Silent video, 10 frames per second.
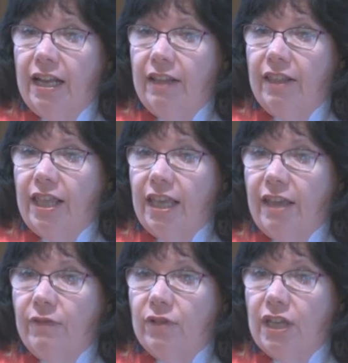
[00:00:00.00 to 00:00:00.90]
thinking
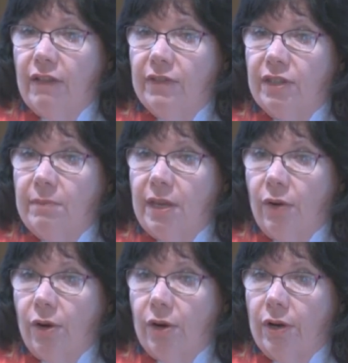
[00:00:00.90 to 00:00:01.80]
of yourself as a
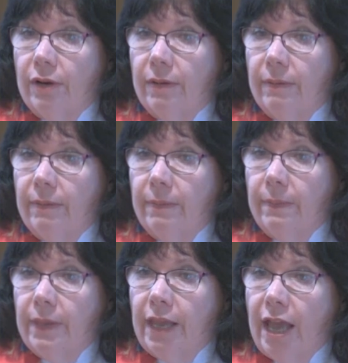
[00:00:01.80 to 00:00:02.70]
mirror.
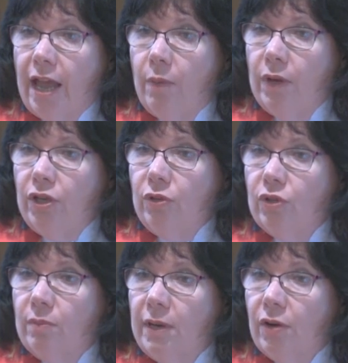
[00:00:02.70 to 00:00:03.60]
I want you
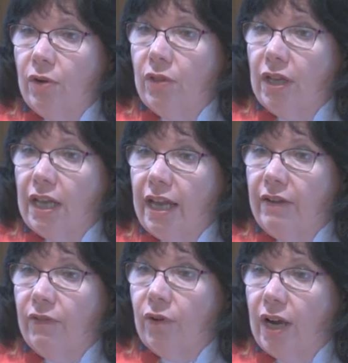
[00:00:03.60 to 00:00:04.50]
to mirror the light
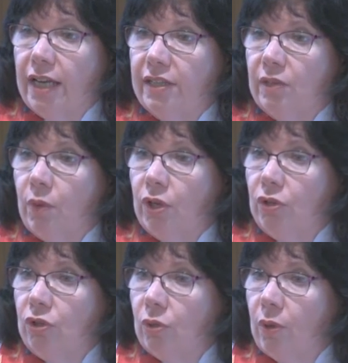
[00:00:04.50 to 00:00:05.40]
of Christ in what you
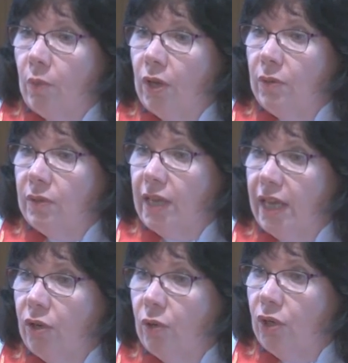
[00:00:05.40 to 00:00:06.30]
do and what you say
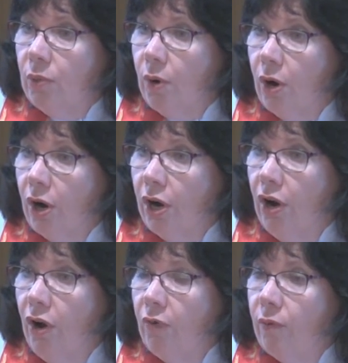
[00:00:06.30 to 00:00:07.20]
and who you are,
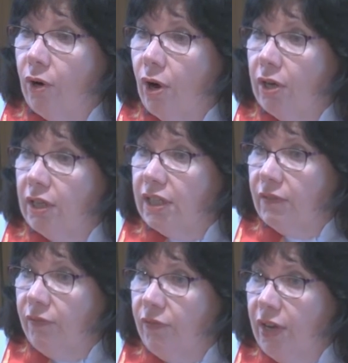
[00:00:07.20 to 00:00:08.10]
regardless of
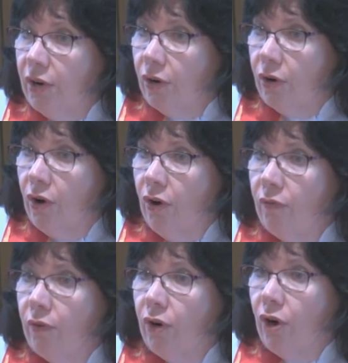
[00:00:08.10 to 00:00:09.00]
fear,
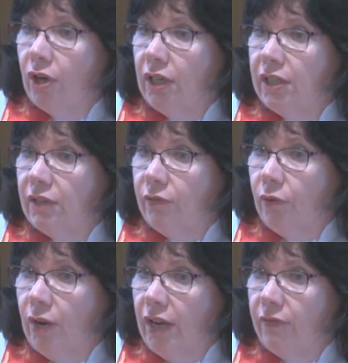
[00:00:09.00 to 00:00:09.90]
regardless of
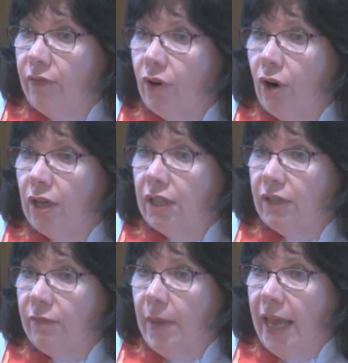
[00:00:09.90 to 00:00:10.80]
grief, regardless
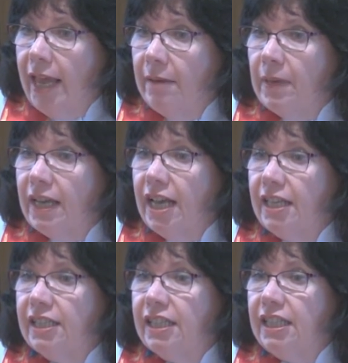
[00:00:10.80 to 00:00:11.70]
of pain,
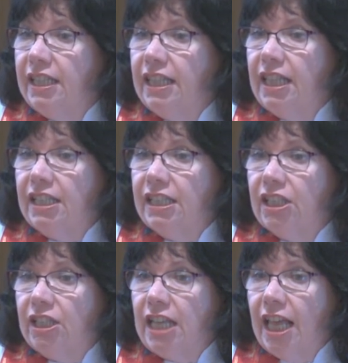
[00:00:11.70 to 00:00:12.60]
because the
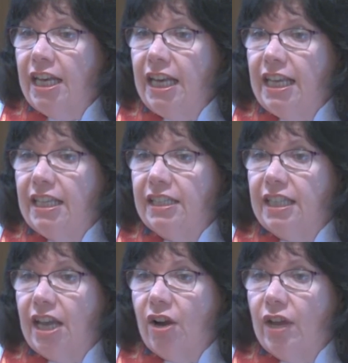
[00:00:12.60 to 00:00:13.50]
sun is
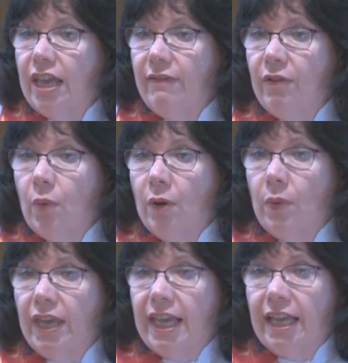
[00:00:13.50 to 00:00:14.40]
there even when we
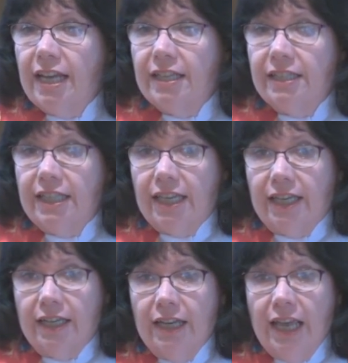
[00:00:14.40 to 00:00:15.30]
cannot see it.
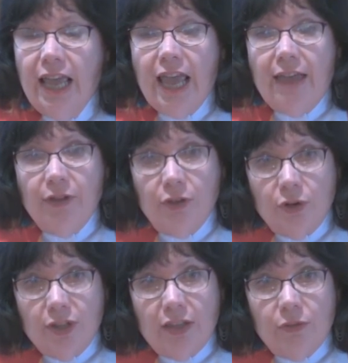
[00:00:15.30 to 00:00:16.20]
Have you
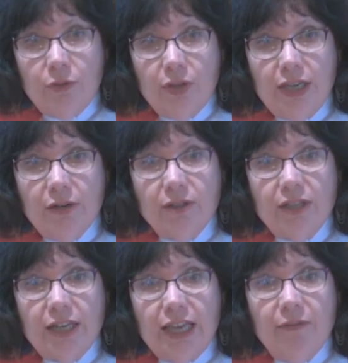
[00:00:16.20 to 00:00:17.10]
learned that through the years
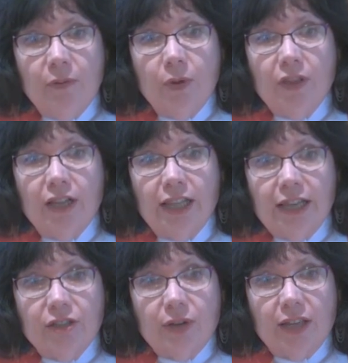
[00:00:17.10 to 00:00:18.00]
that even when the
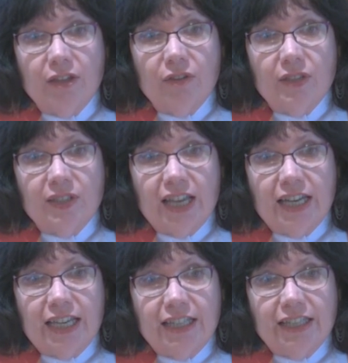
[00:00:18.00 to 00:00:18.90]
clouds are out there, the sun
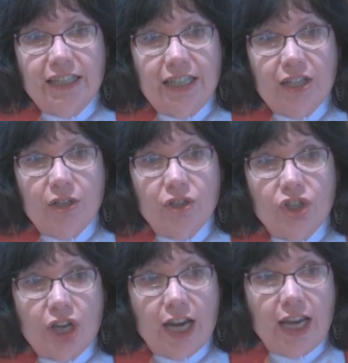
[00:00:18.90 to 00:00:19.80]
is still
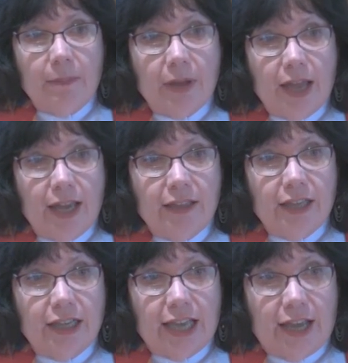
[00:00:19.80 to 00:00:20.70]
shining behind the
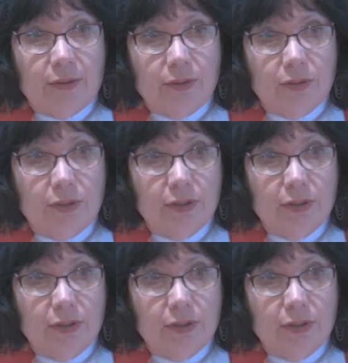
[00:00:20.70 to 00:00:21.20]
clouds?